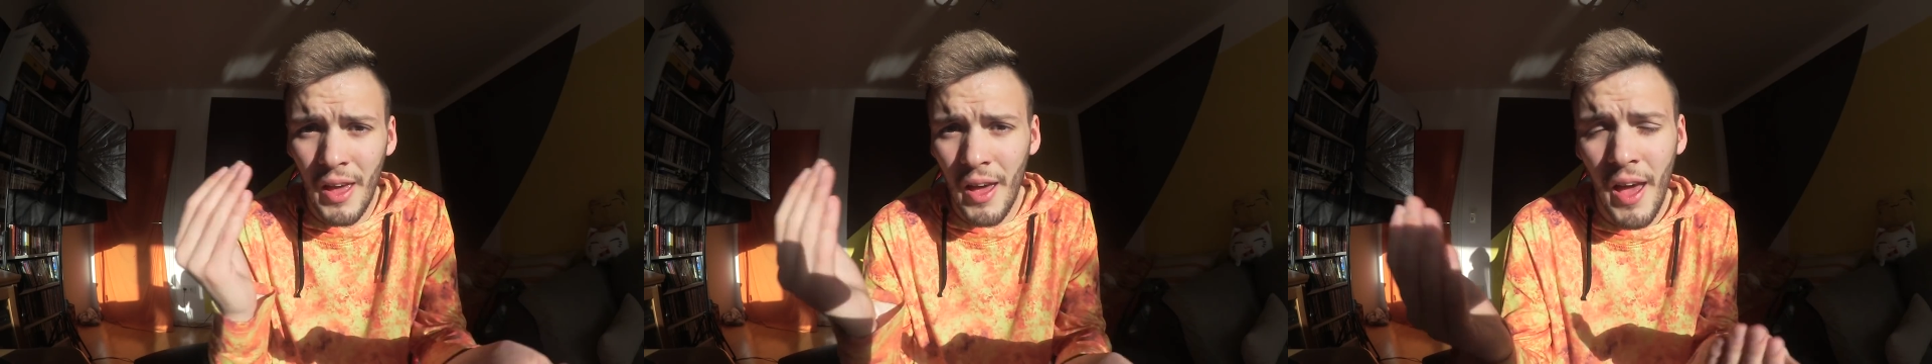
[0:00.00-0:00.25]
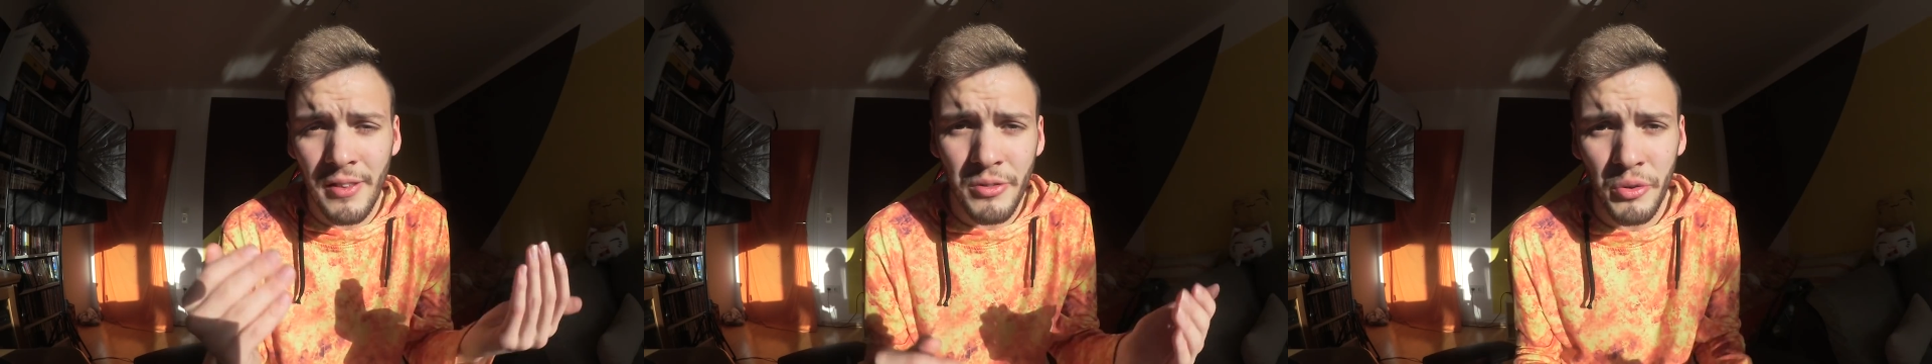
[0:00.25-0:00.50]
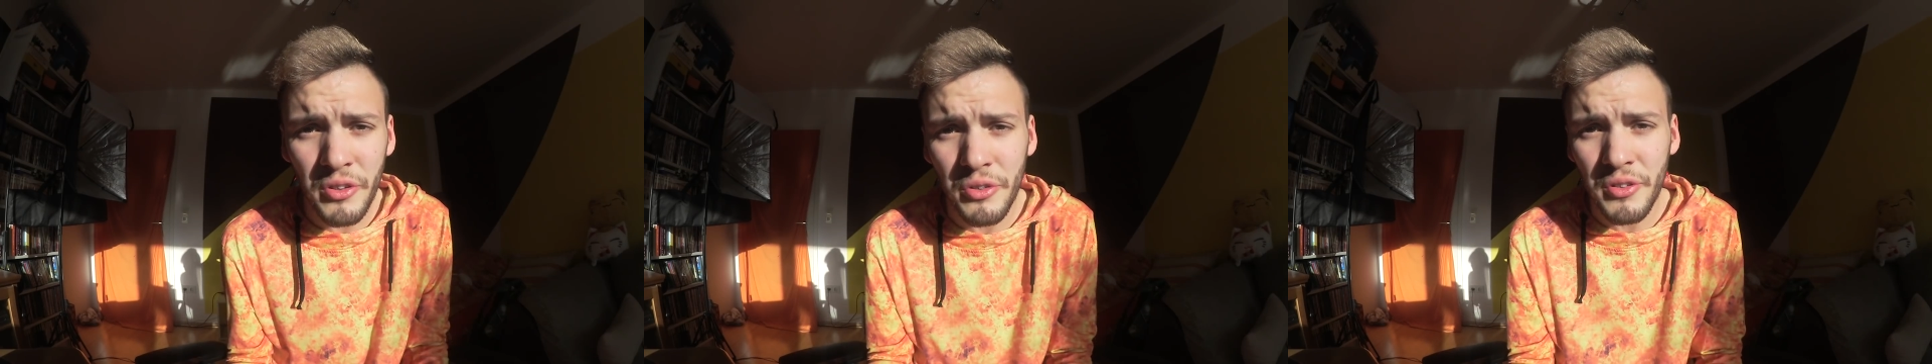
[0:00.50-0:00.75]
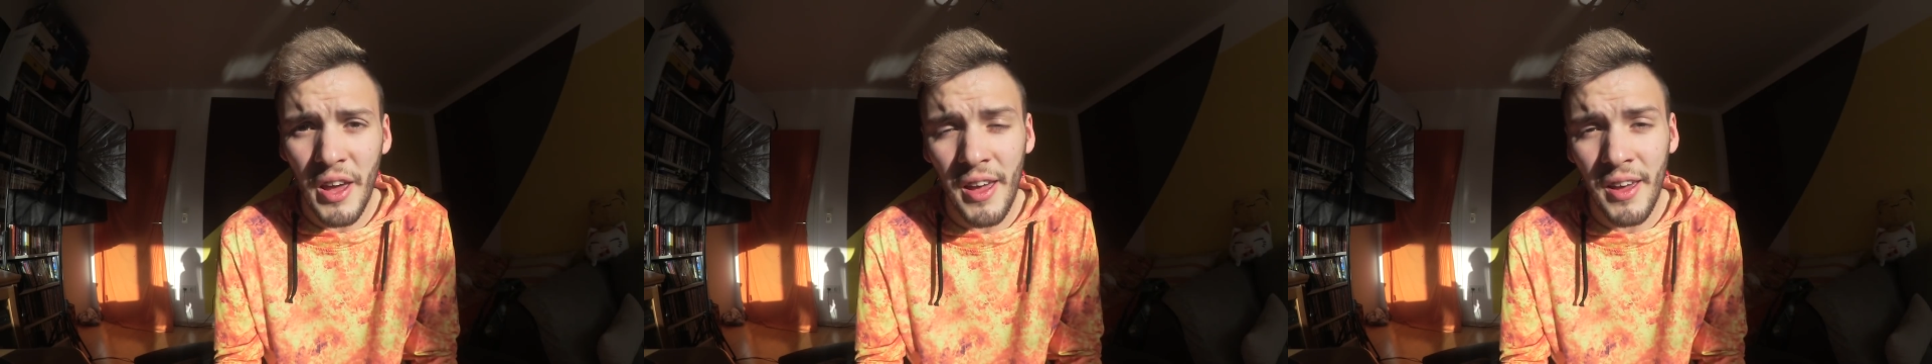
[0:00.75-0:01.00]
answering
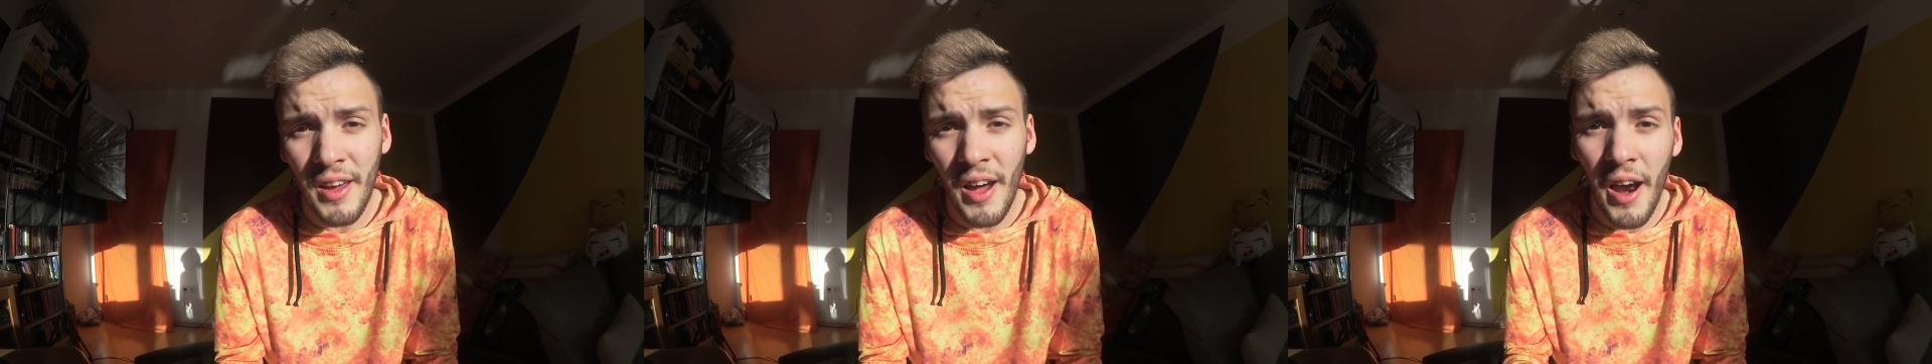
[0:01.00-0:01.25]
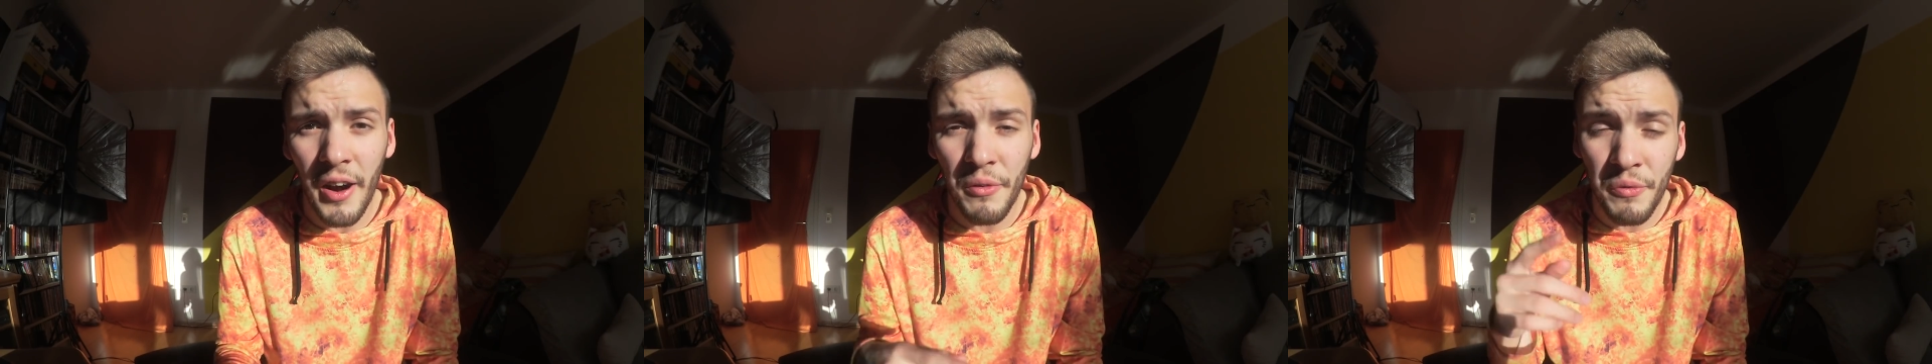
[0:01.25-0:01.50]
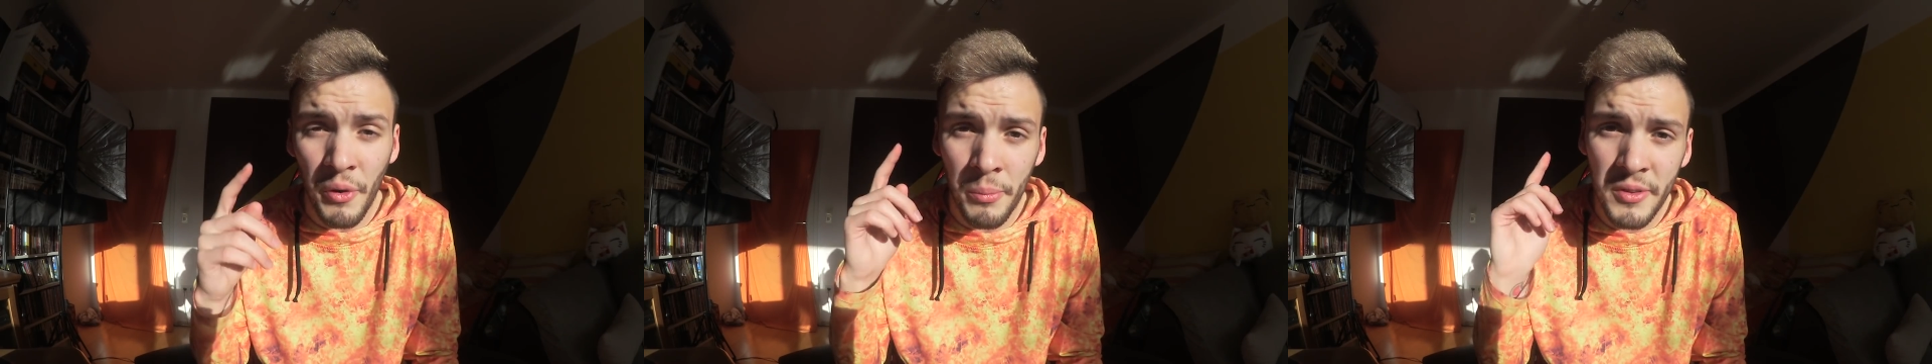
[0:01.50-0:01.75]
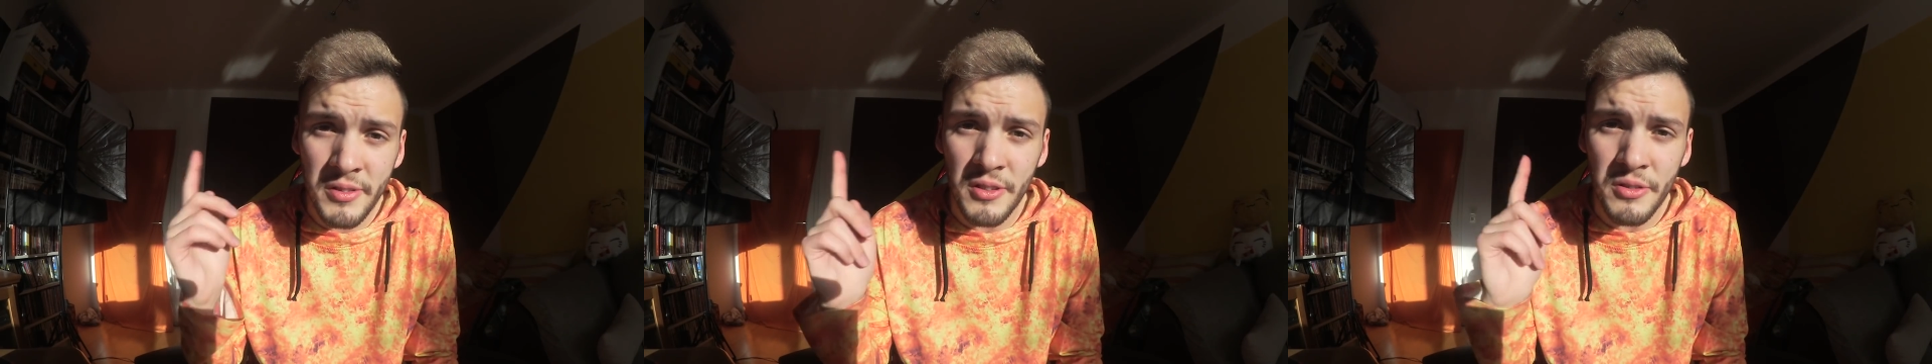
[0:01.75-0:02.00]
today are from
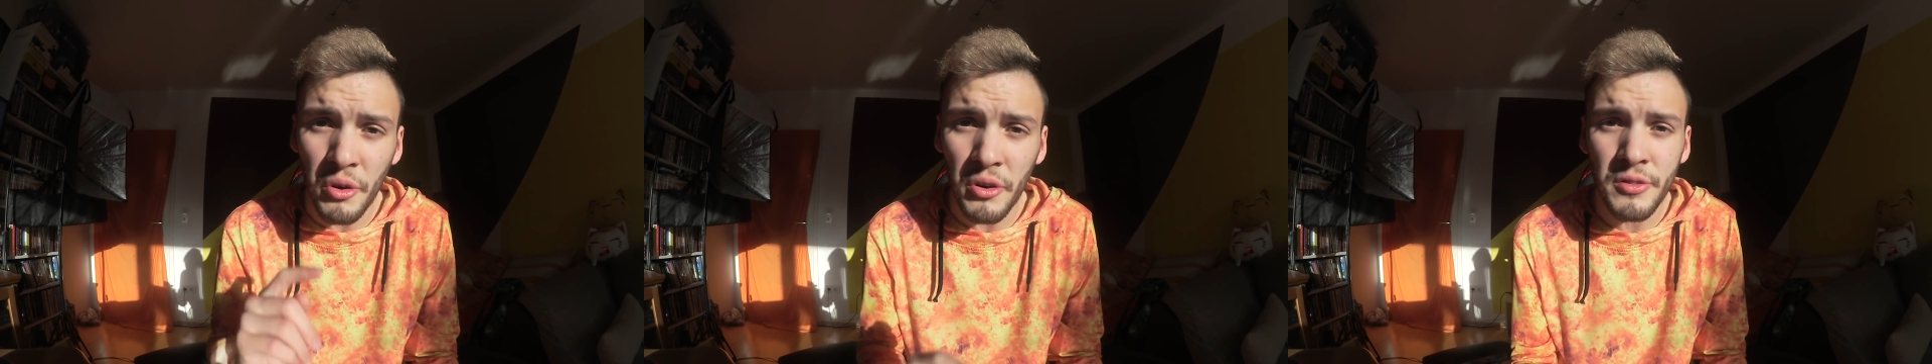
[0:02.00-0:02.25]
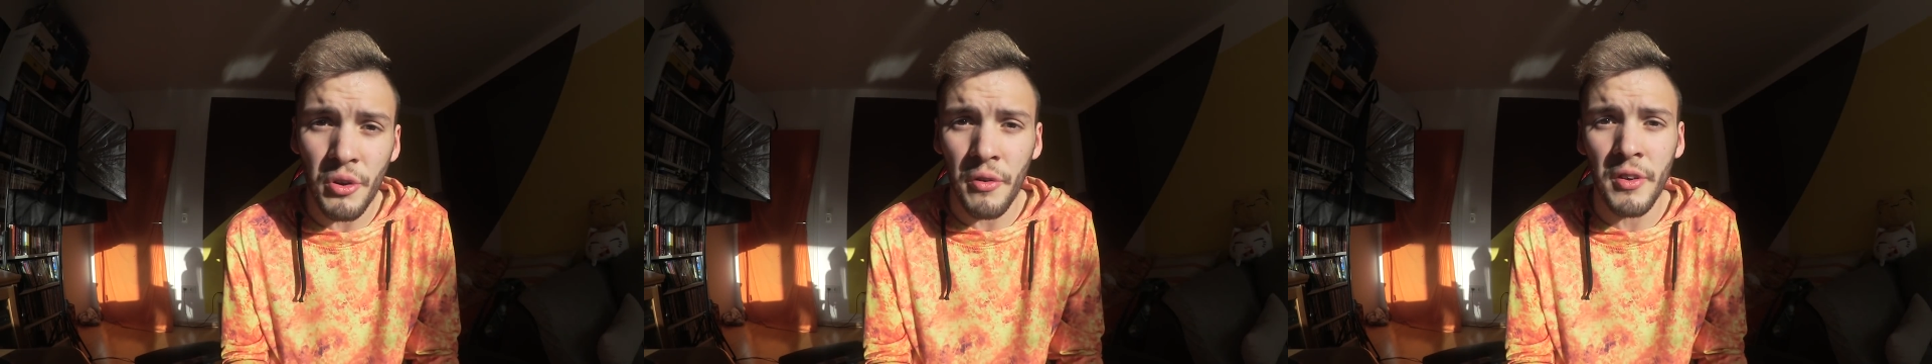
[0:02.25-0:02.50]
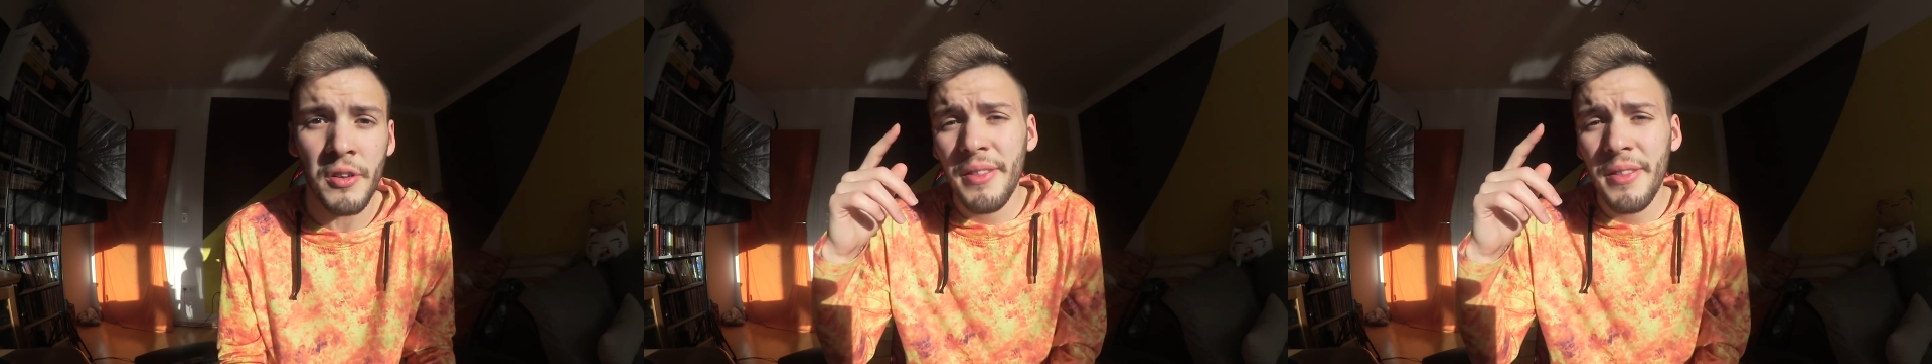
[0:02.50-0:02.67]
this Discord server.